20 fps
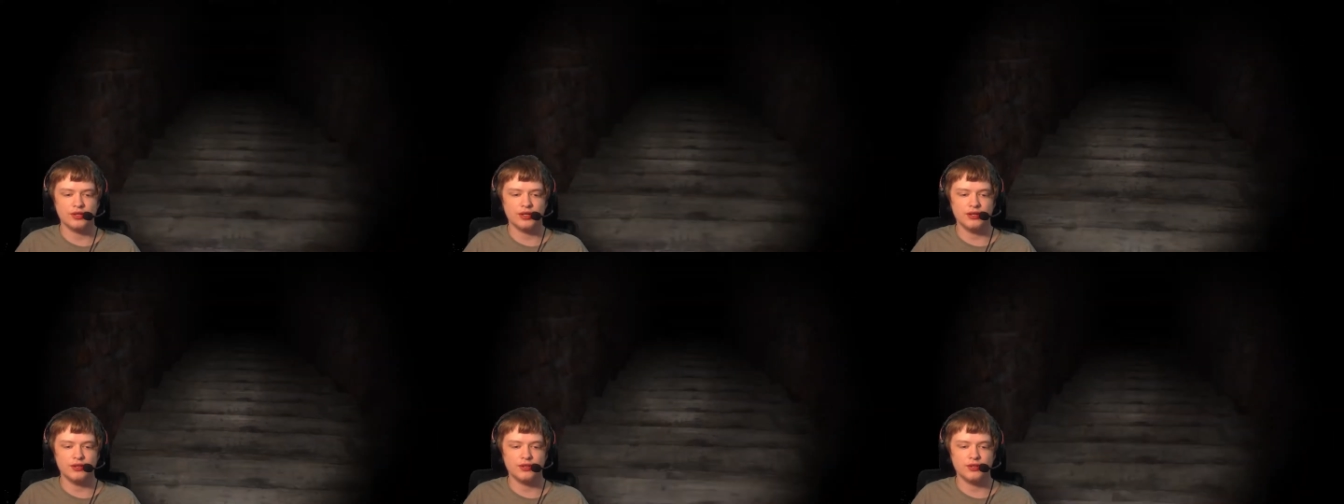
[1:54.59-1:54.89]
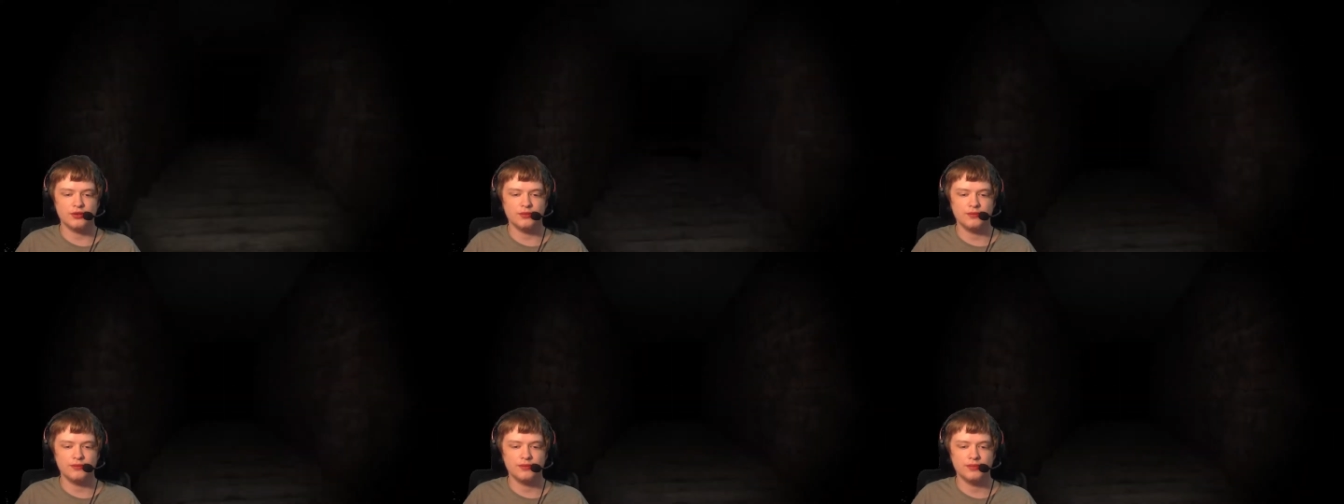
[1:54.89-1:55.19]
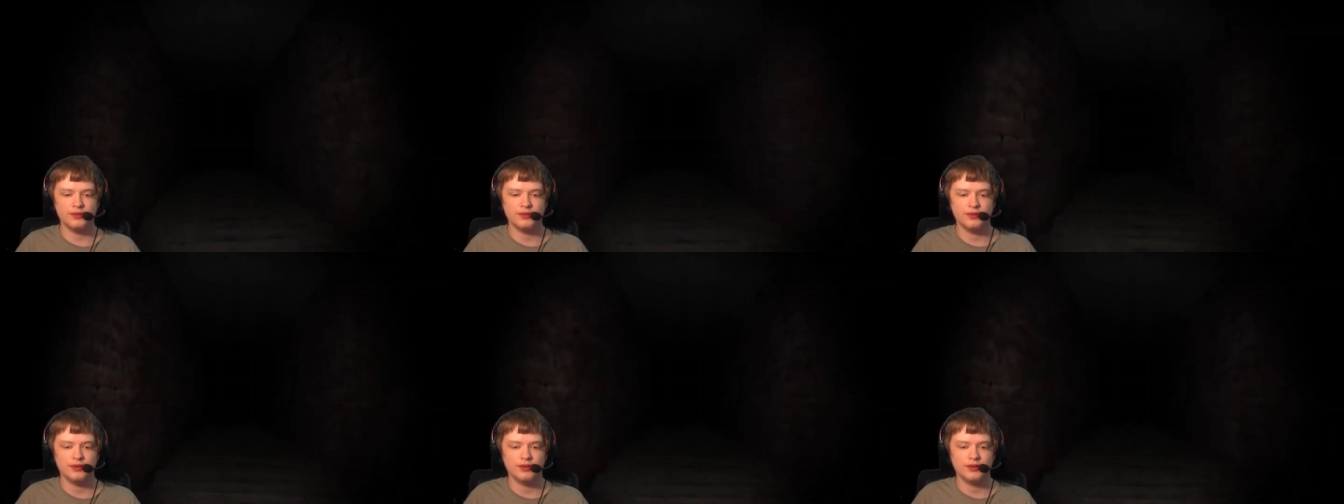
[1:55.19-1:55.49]
I assume.
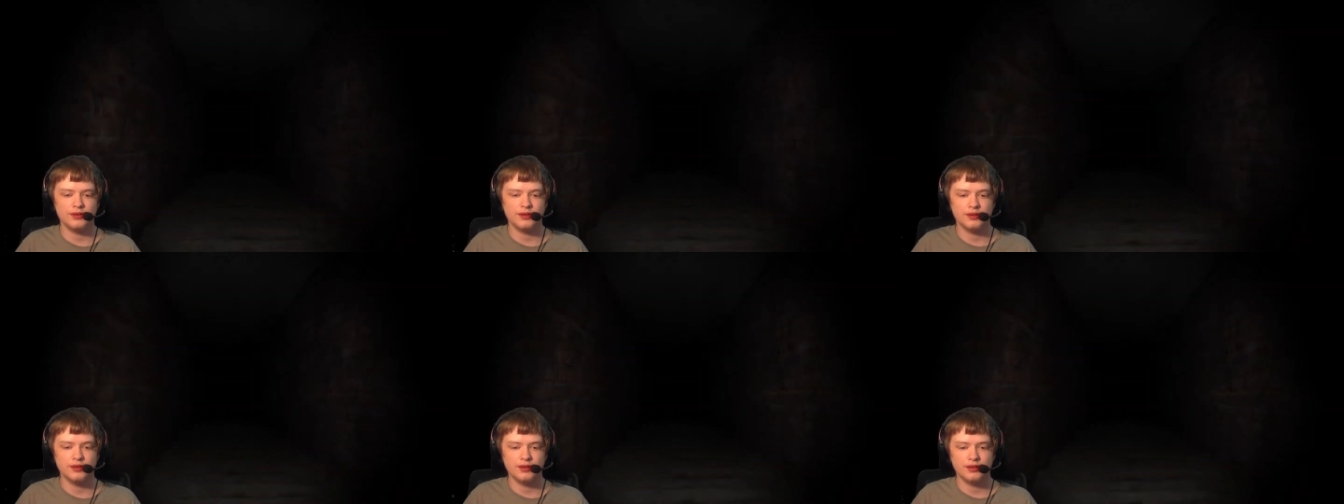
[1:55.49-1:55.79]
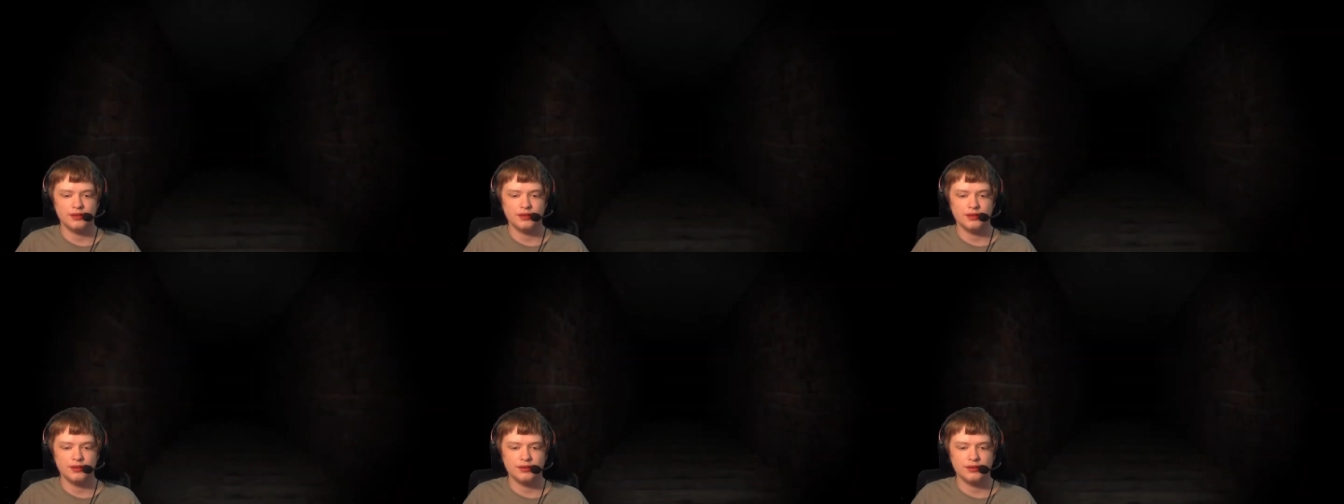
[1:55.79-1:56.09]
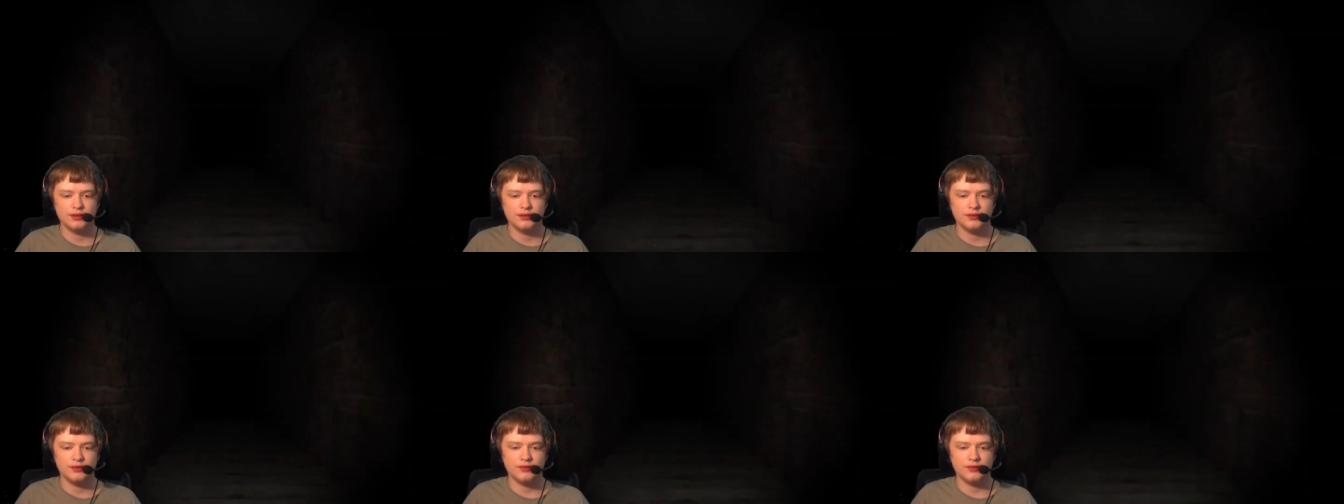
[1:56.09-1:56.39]

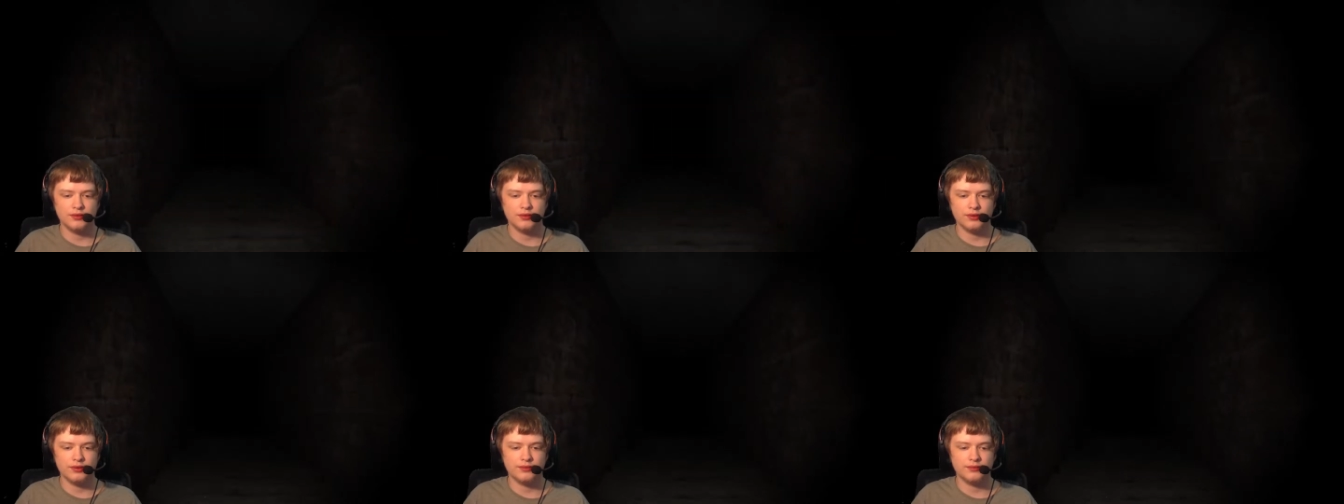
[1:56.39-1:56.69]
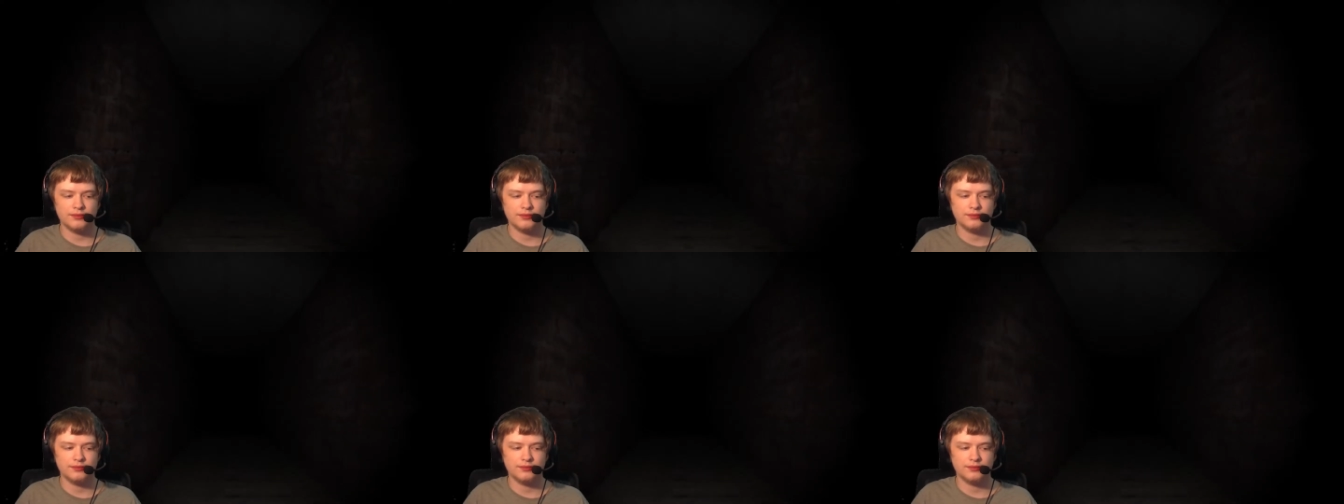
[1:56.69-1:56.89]
Alright.